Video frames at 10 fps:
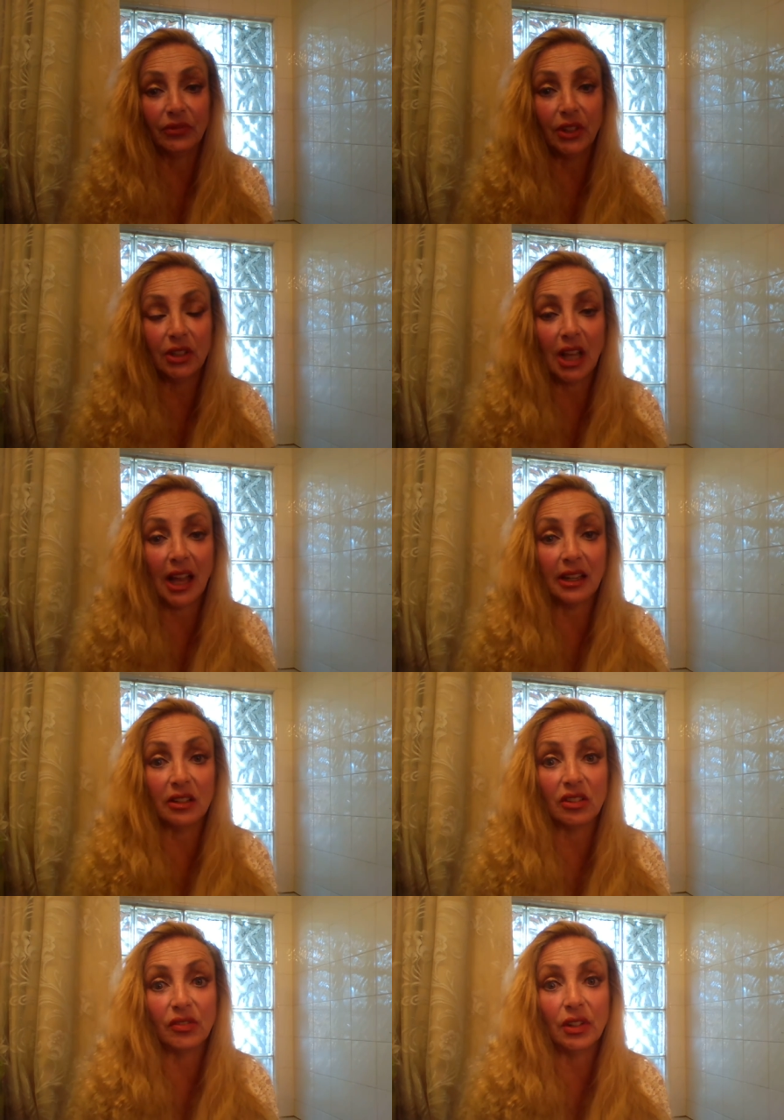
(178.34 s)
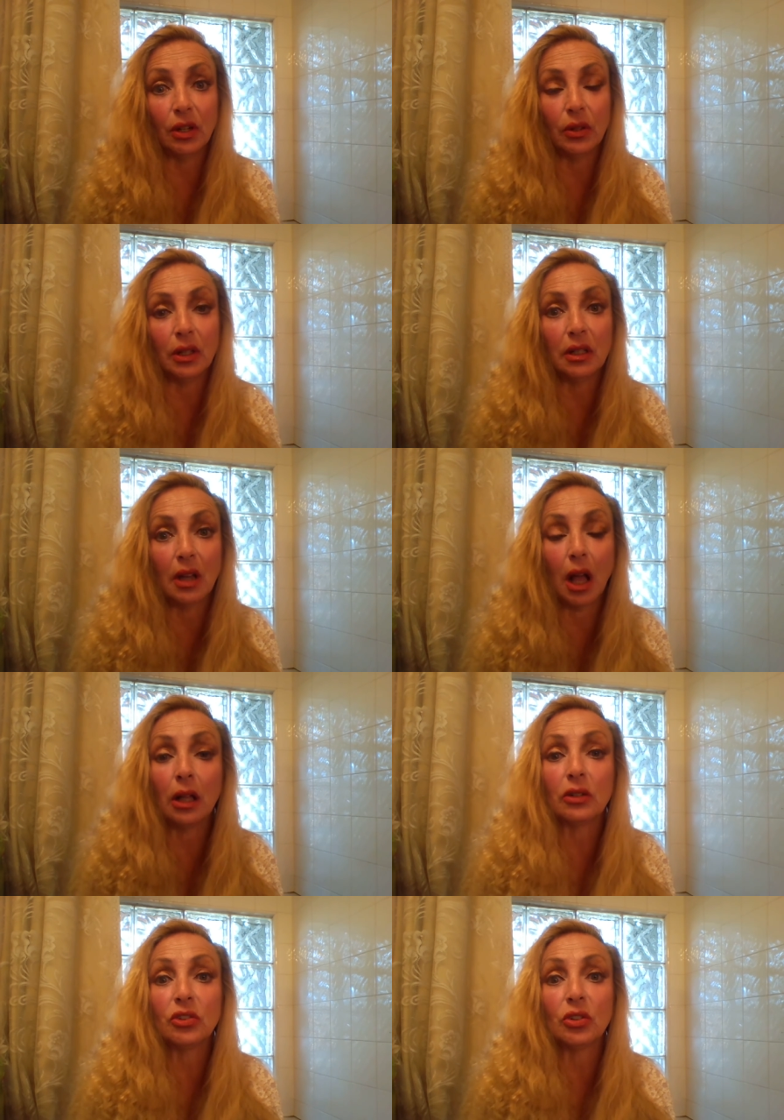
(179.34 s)
that that is a video that not
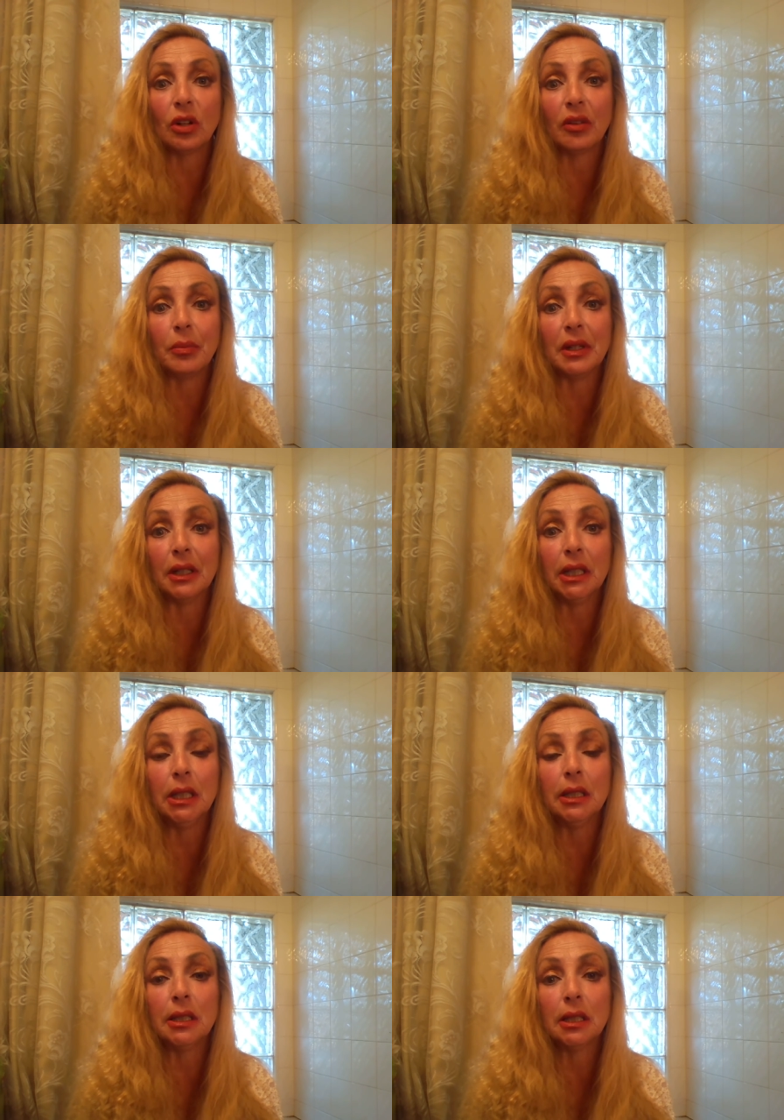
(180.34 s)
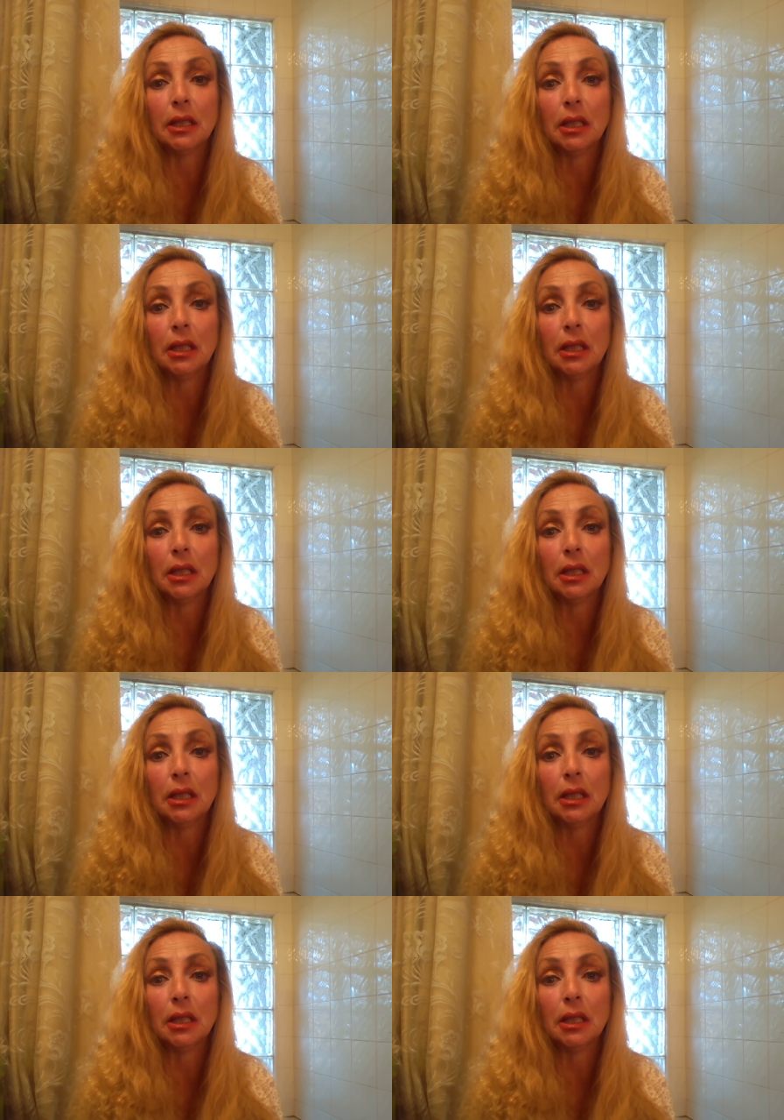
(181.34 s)
should have been leaked